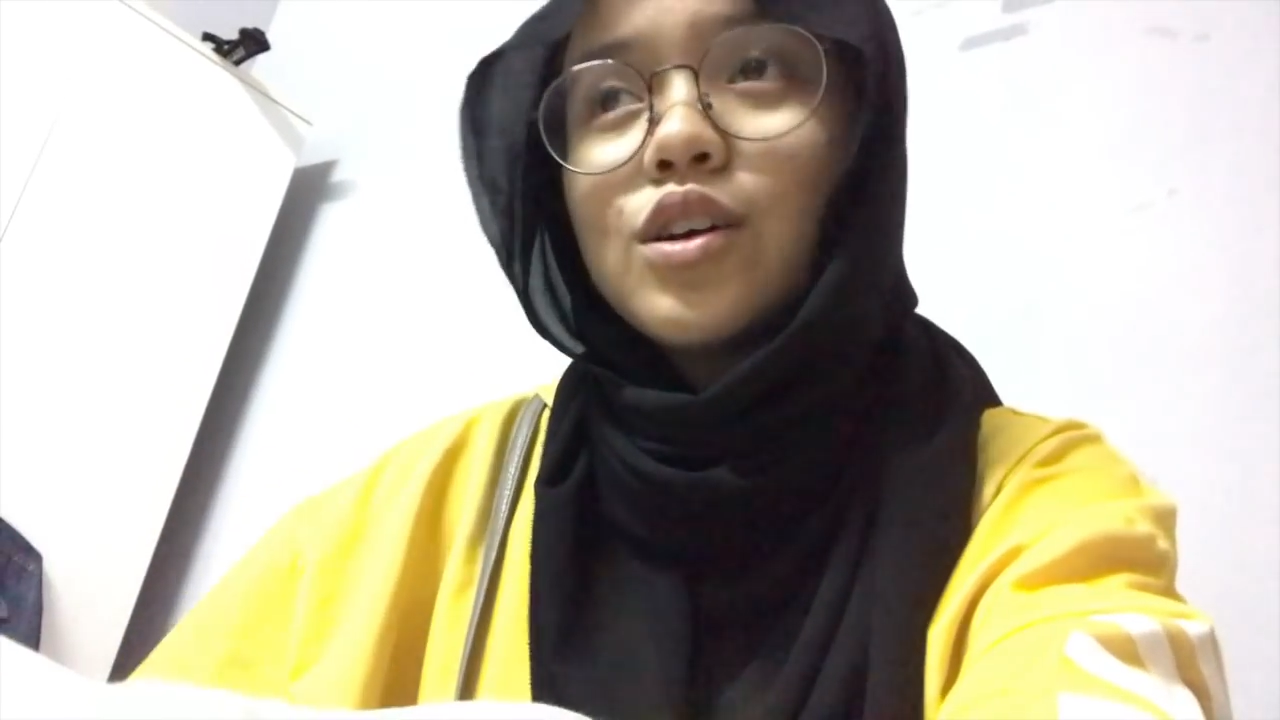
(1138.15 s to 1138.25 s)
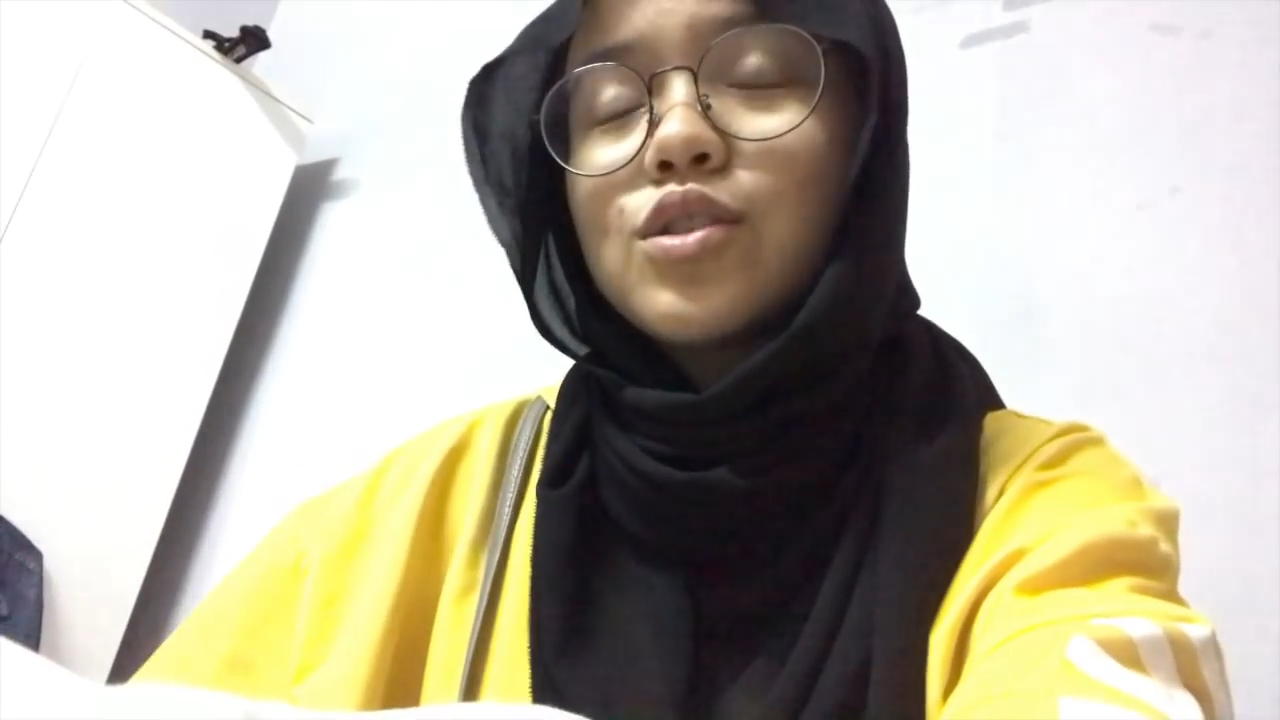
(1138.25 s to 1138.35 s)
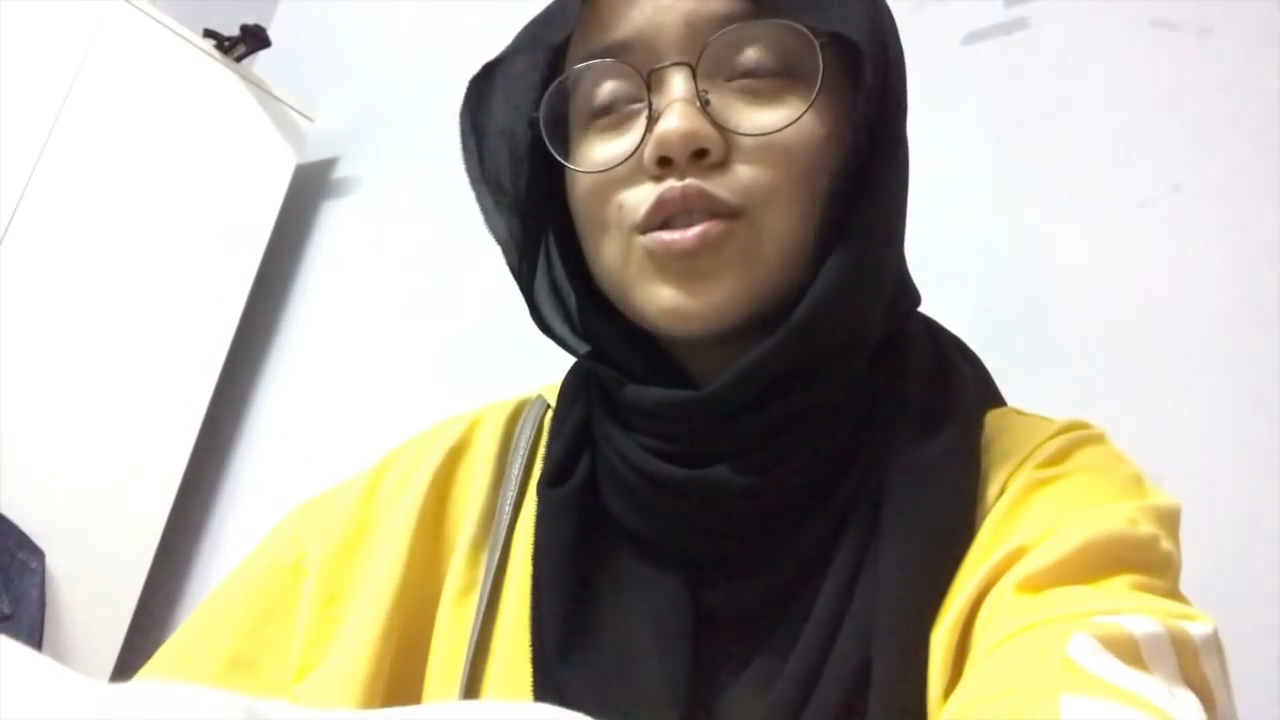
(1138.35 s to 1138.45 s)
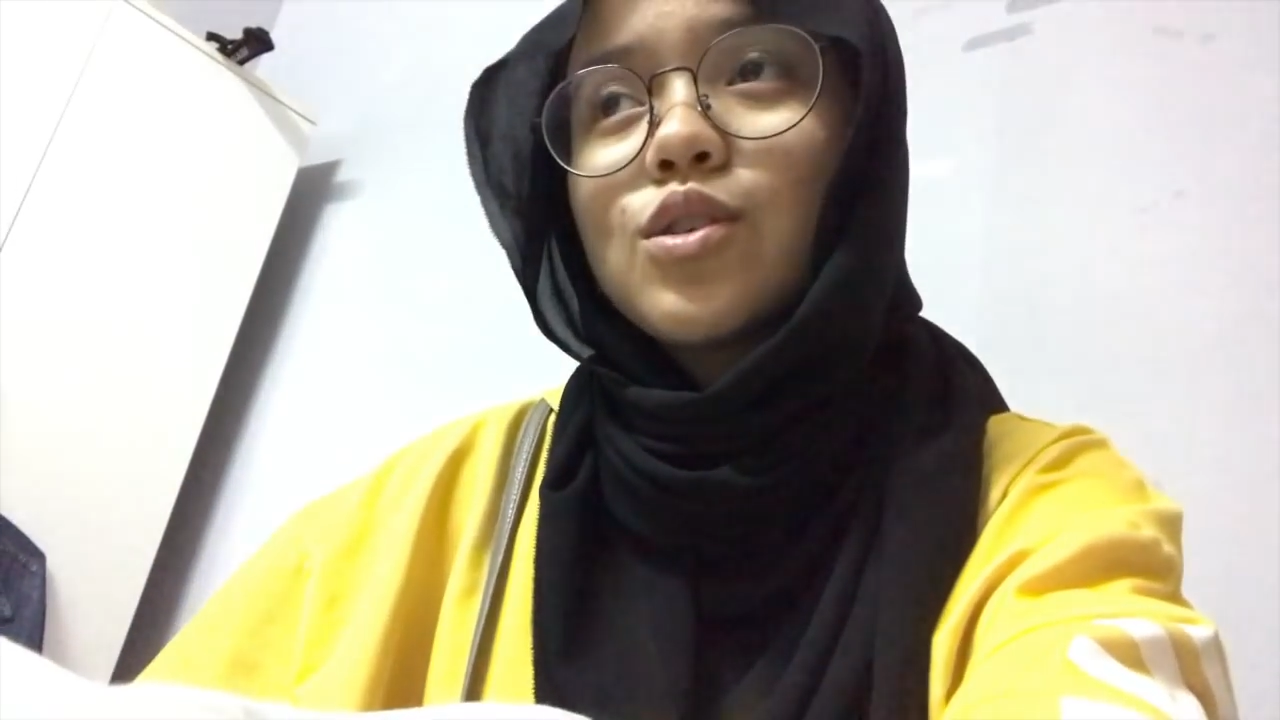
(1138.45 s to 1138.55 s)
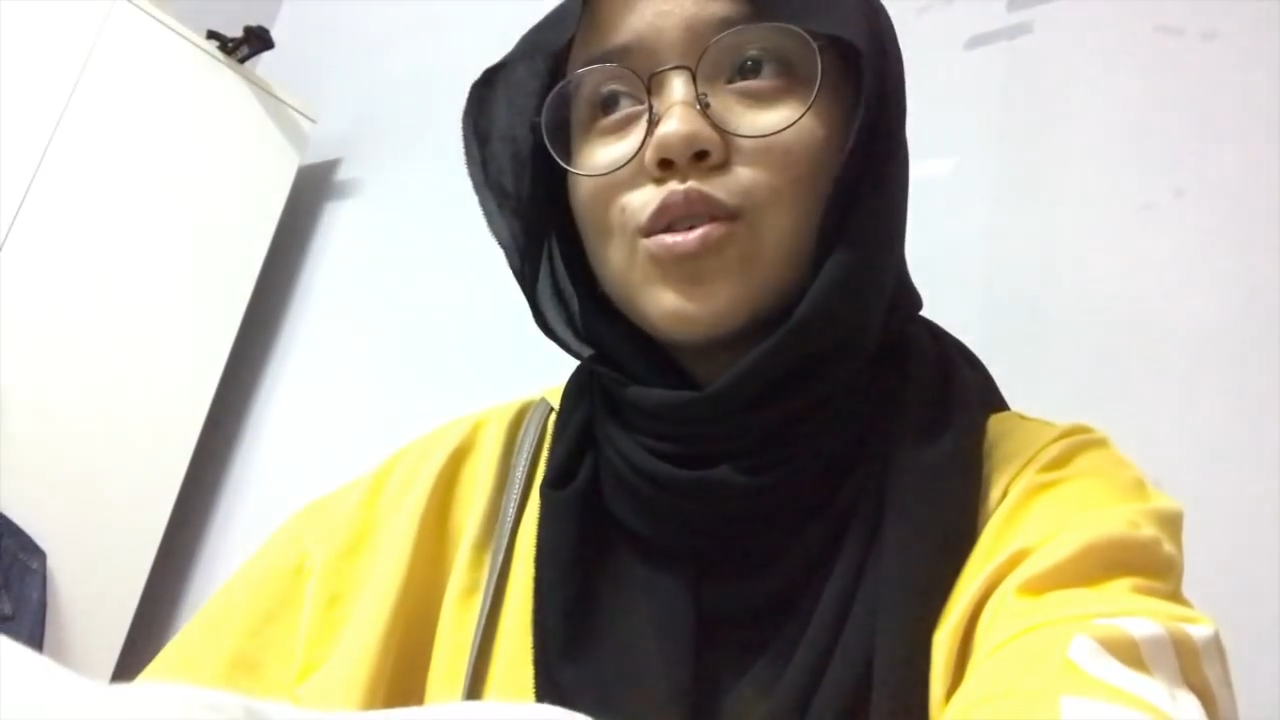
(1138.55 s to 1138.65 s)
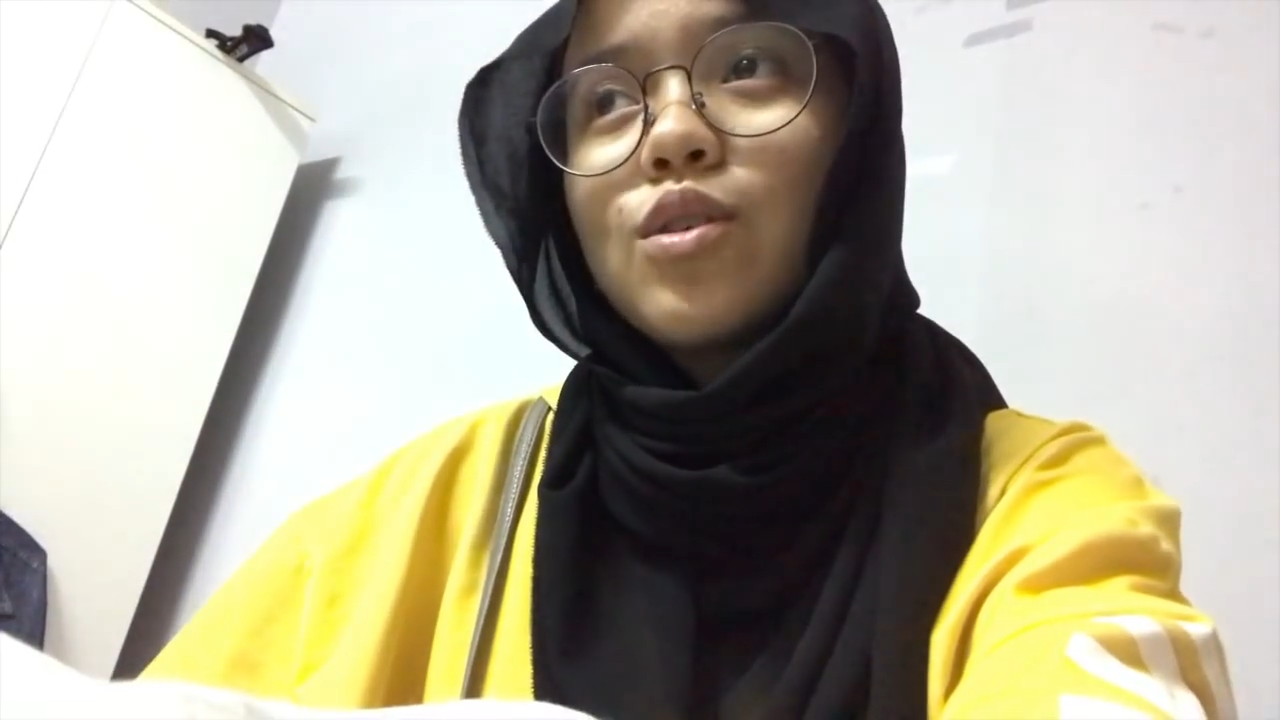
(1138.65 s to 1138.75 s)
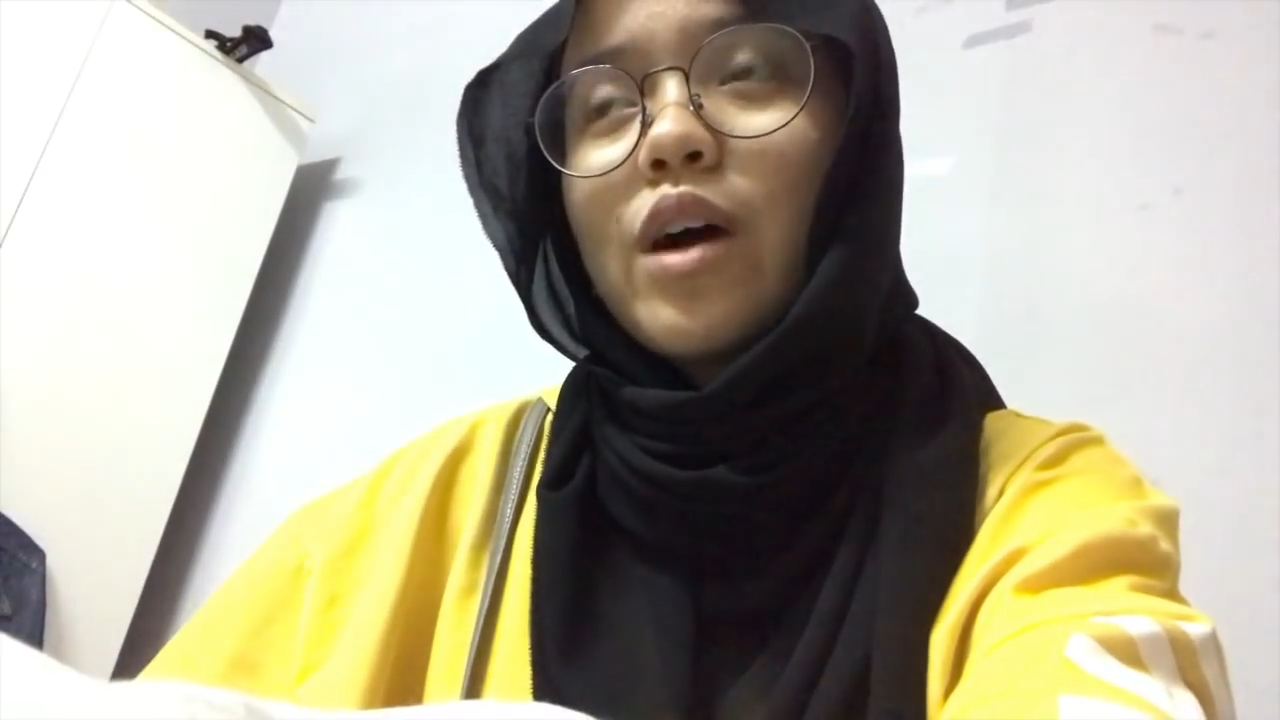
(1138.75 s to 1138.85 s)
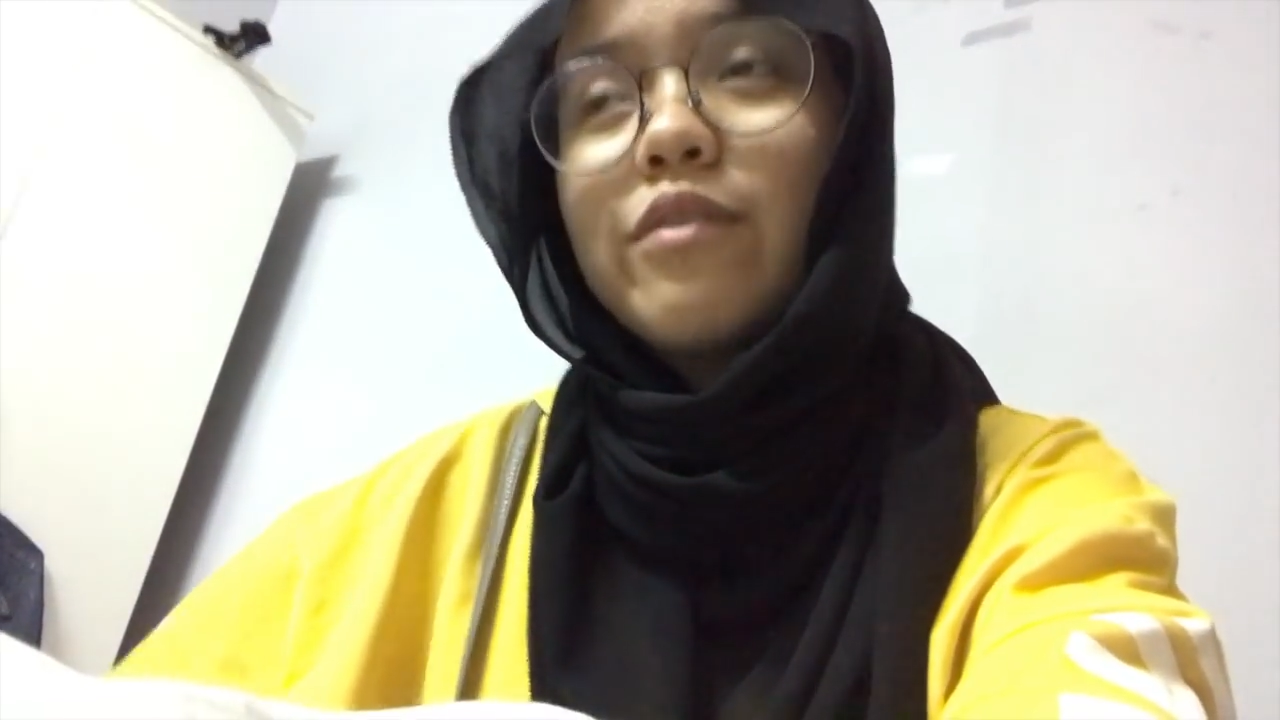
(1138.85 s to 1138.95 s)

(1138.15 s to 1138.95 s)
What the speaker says: So